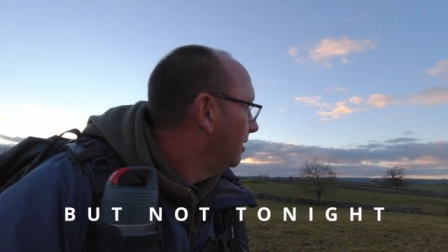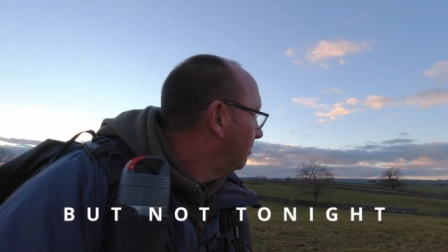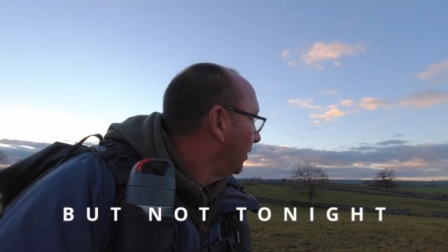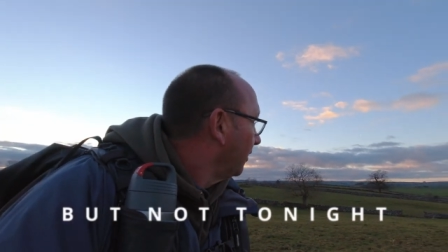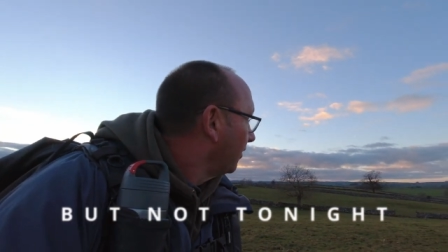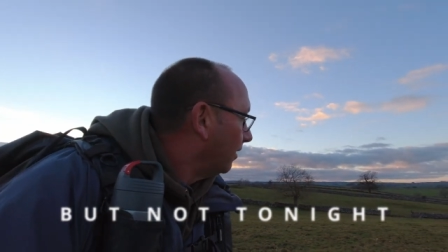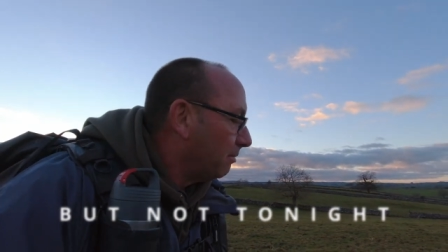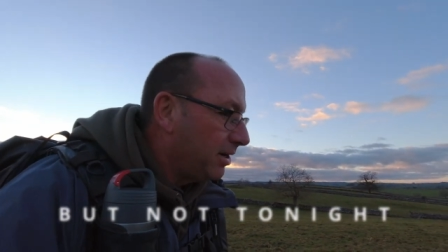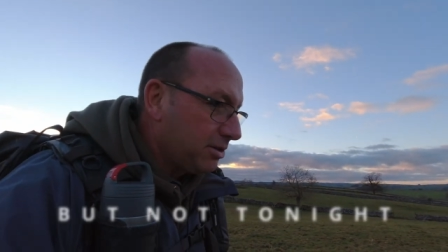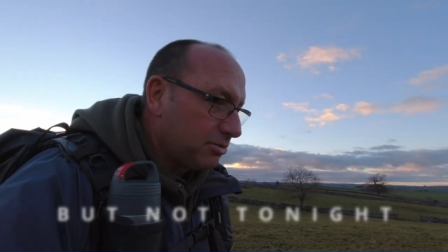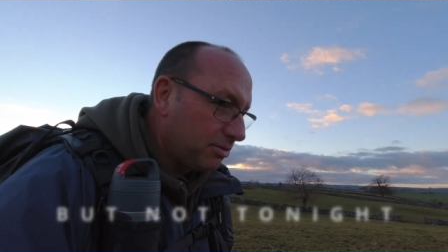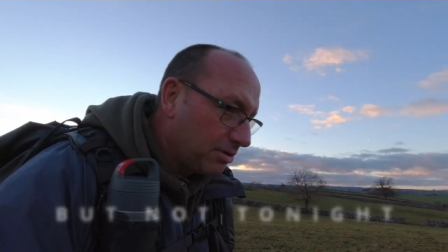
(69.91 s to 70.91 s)
But I thought I
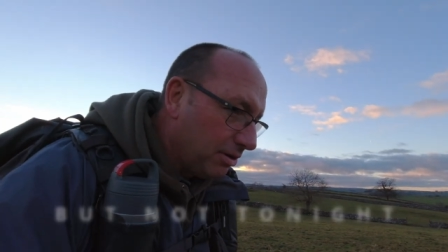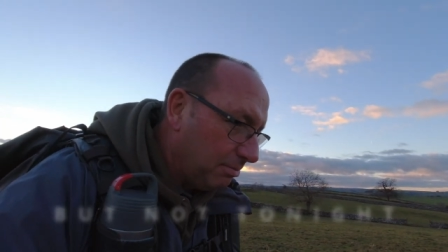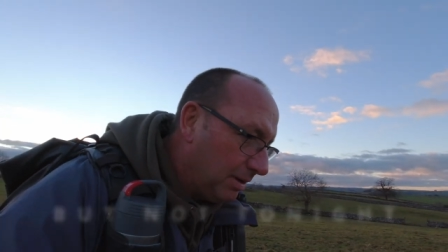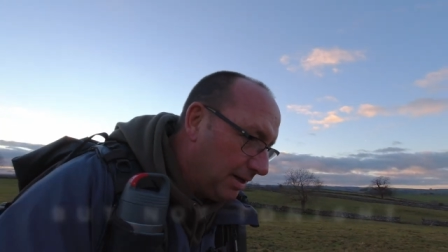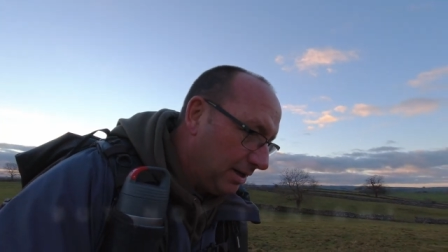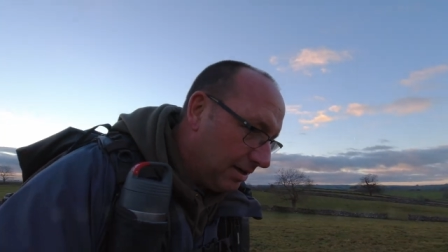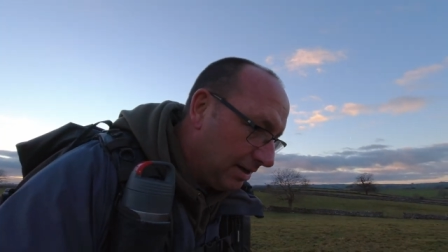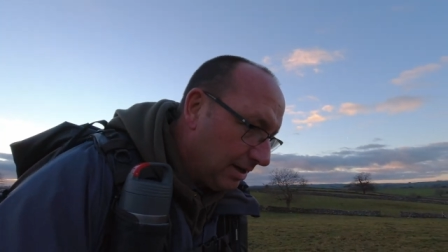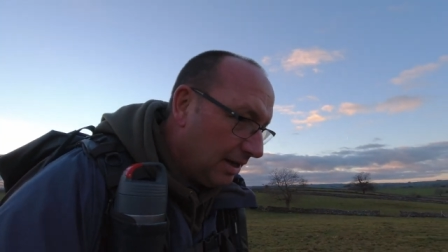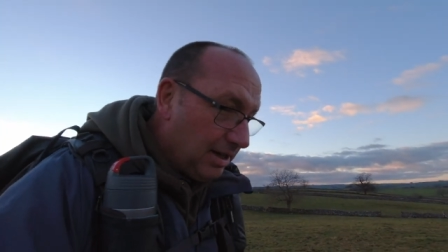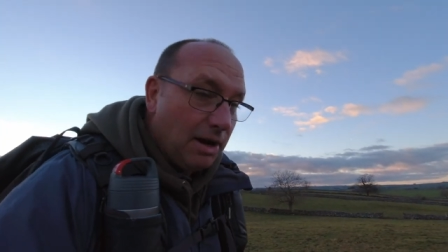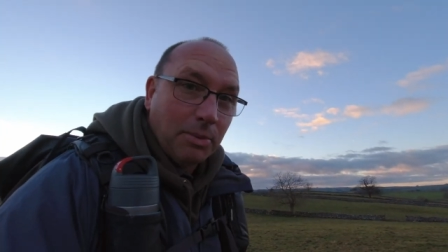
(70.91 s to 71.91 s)
might as well come.
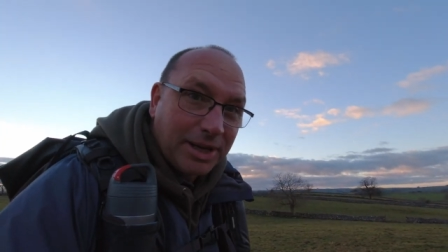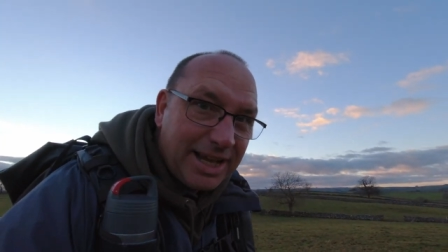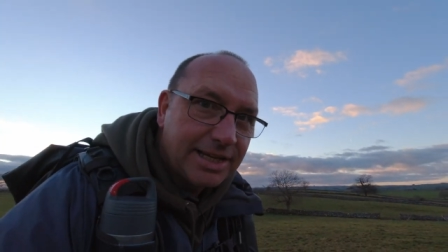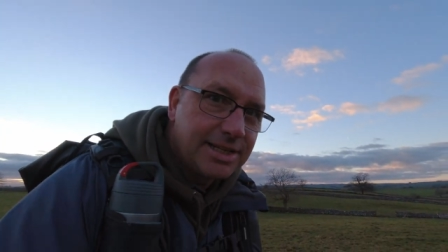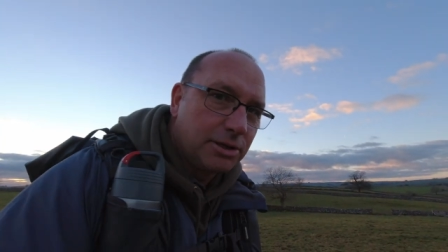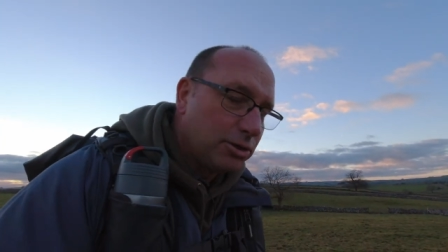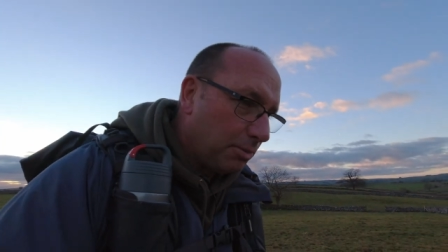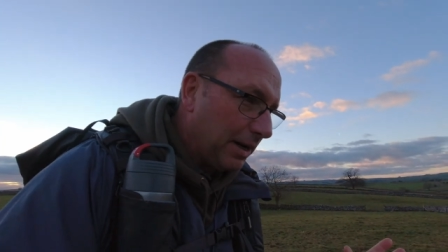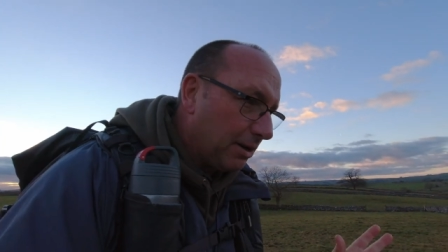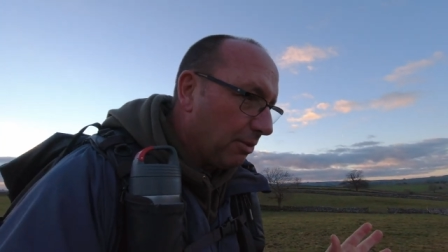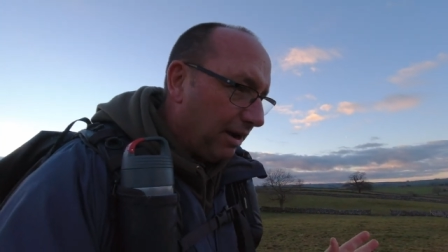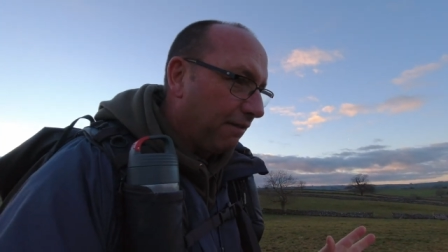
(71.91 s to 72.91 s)
I want to get set up
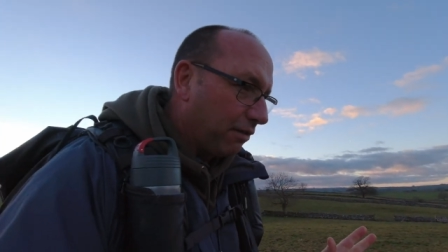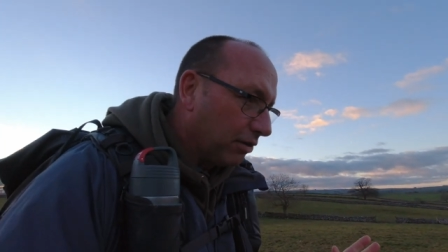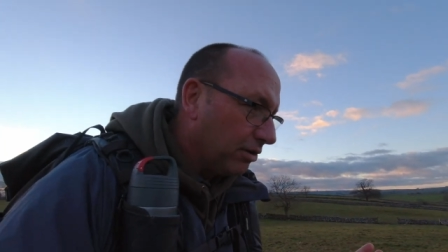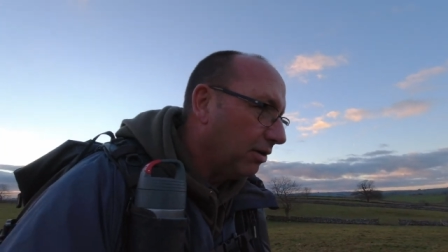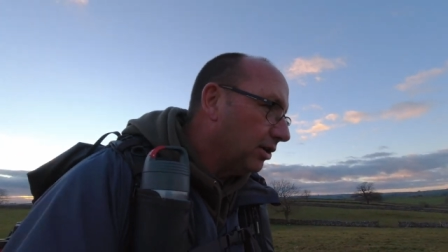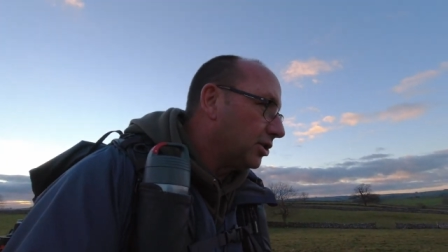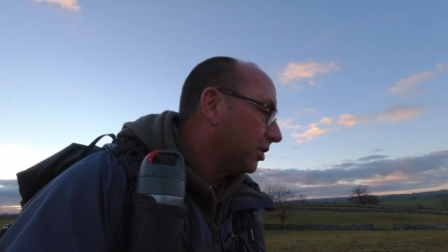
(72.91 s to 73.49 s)
anyway for a night